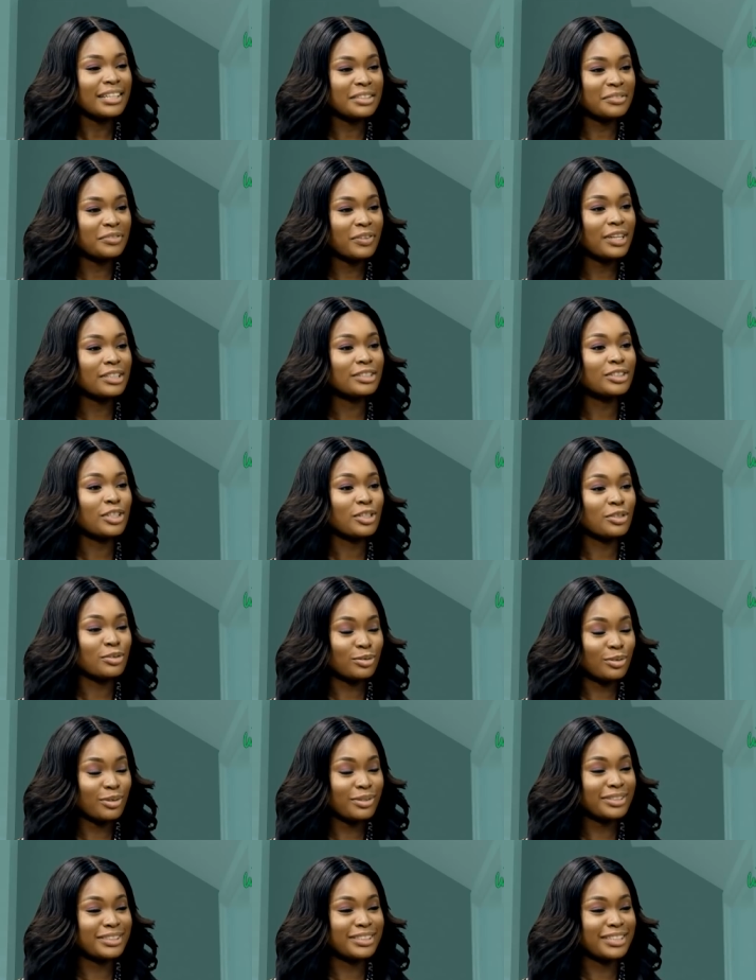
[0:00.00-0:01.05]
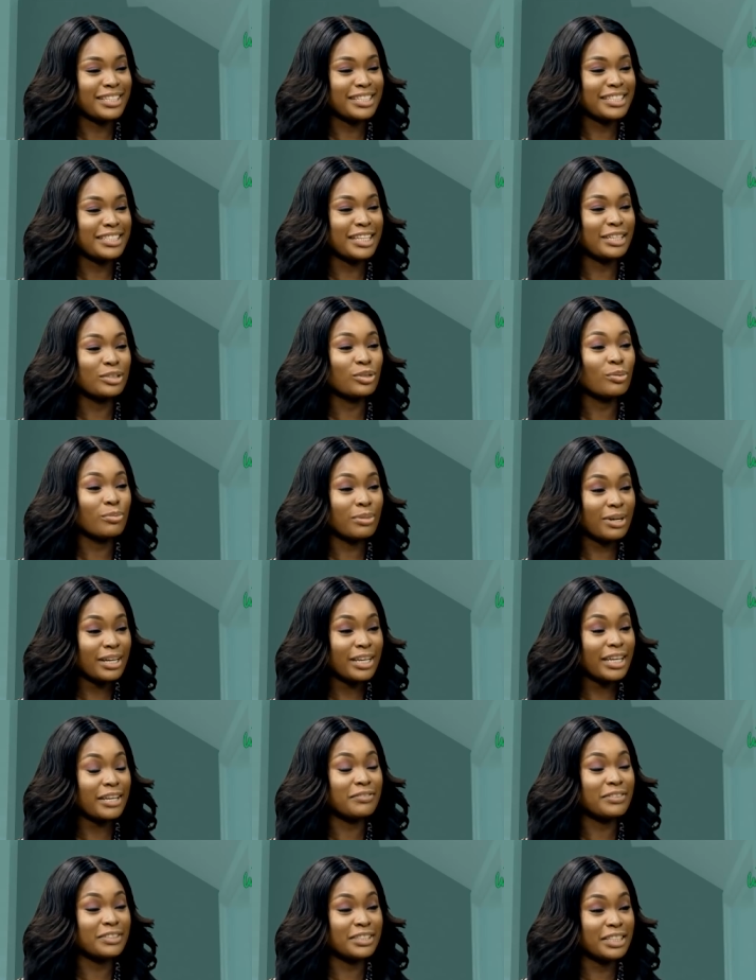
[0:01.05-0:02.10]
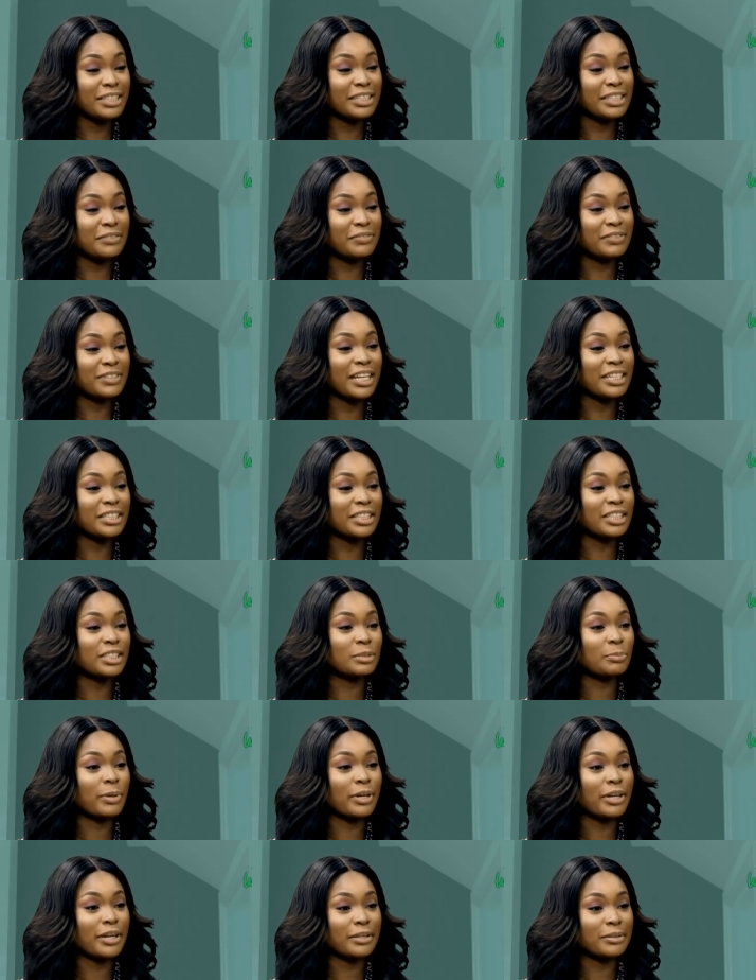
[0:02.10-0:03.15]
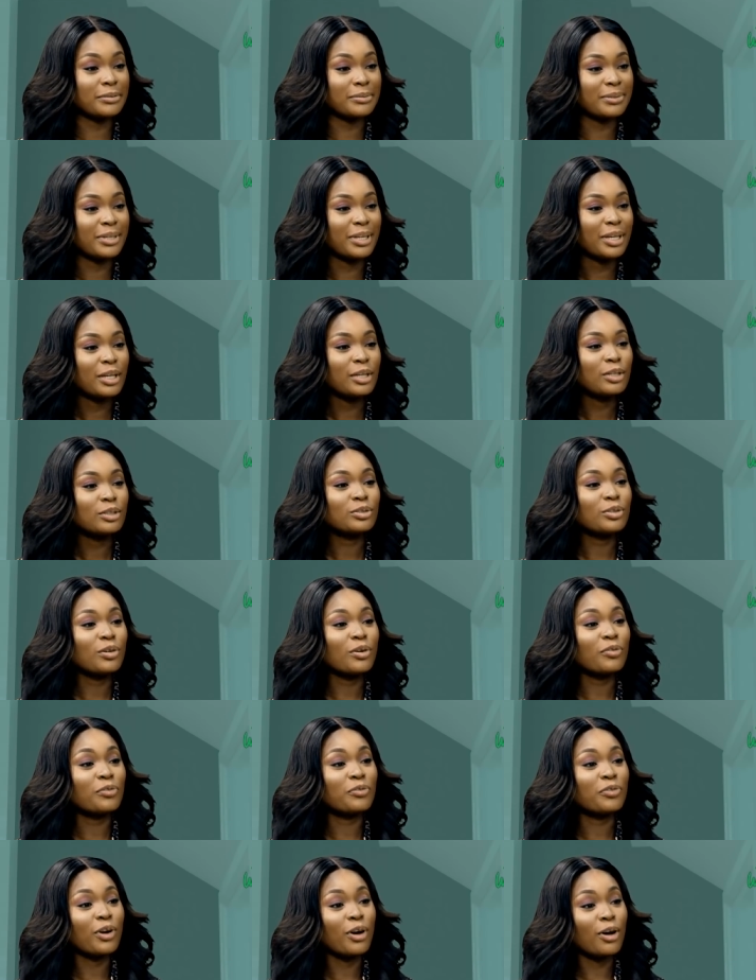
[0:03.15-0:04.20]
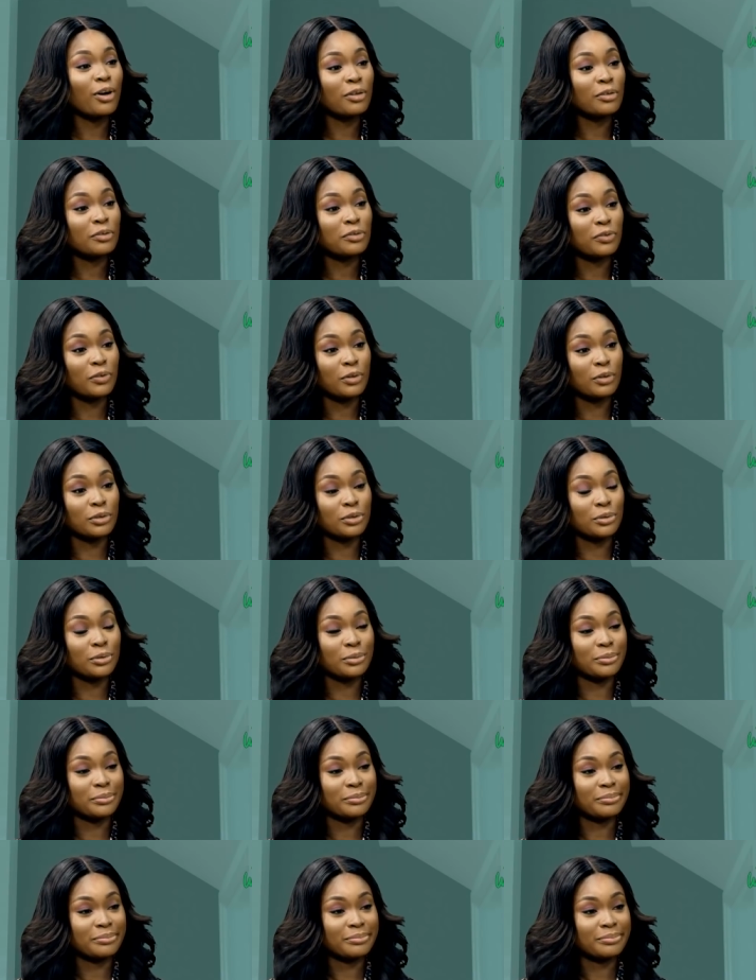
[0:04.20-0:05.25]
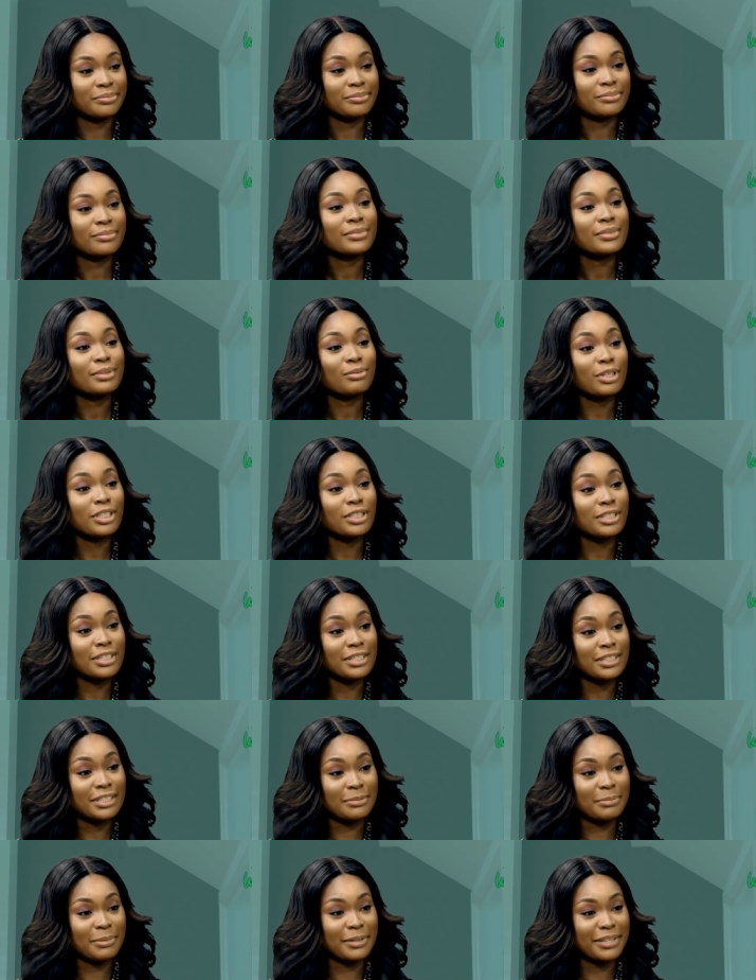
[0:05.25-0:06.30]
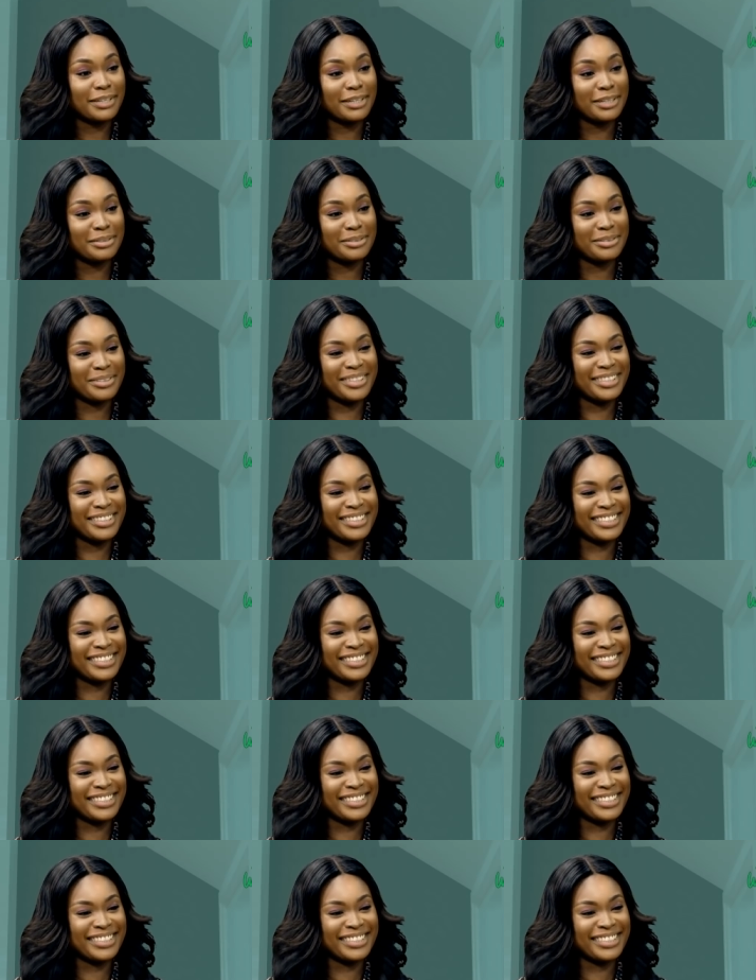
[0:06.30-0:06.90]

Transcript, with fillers: yeah. the fact that you talk saying a normal, everyday yes, living, no. they inspire you. Mm-hmm. So fall for you. Mm-hmm. What do you inspire you?